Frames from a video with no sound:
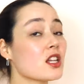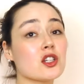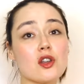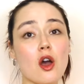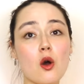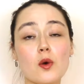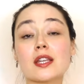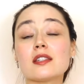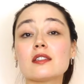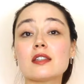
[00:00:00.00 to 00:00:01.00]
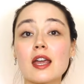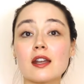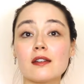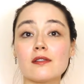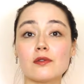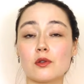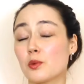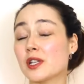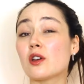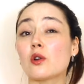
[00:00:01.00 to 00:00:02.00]
Know is stative,
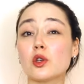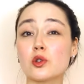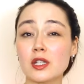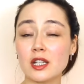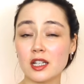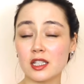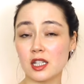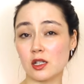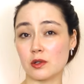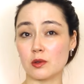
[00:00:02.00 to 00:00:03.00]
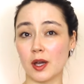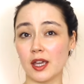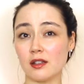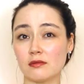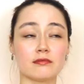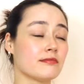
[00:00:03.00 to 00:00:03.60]
we don't use it in a continuous way.